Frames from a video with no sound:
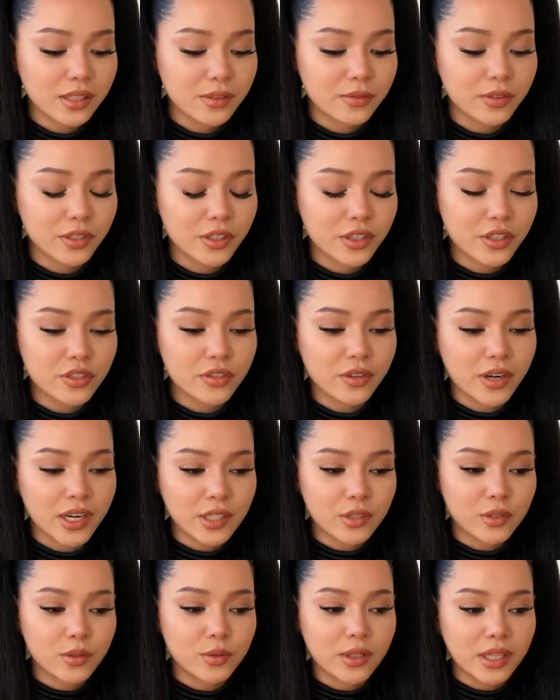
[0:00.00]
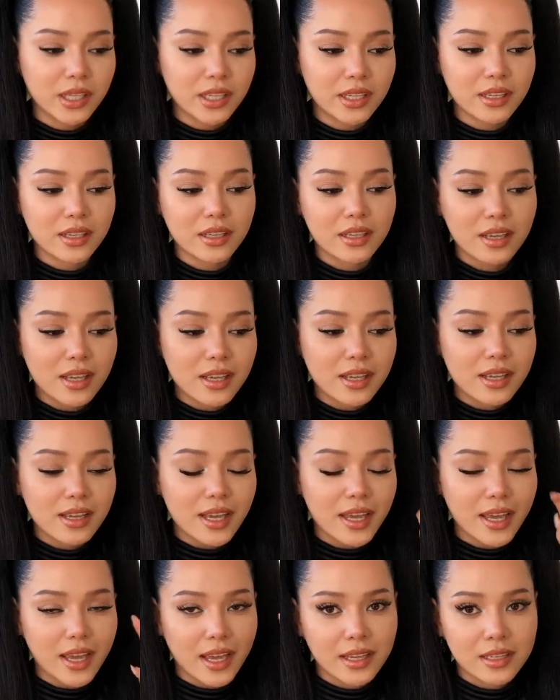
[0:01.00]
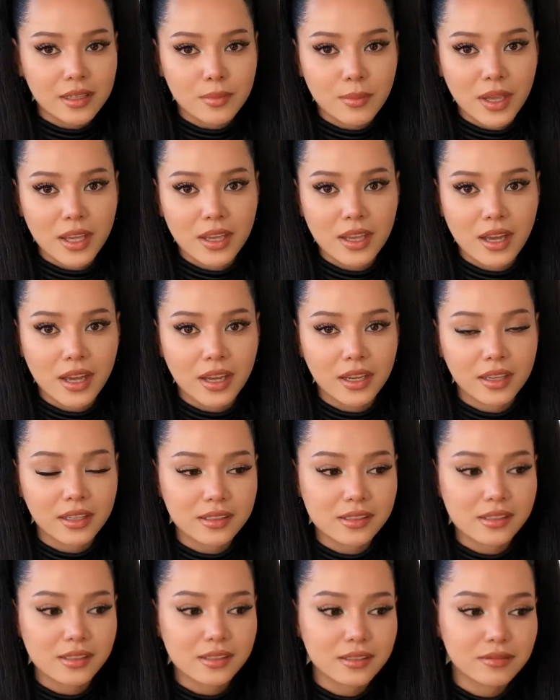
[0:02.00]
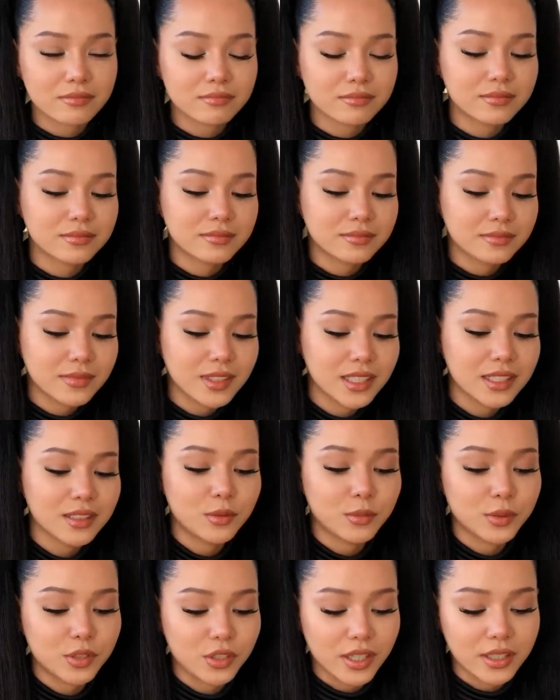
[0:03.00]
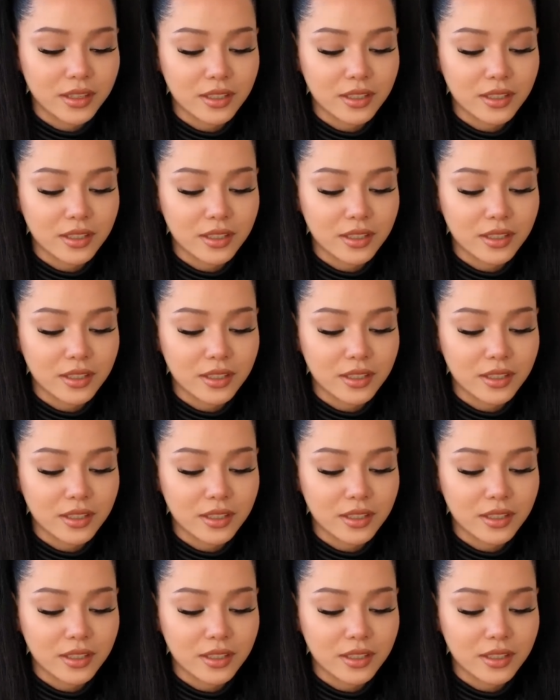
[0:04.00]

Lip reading: if you're trying to do like anime eyes, which I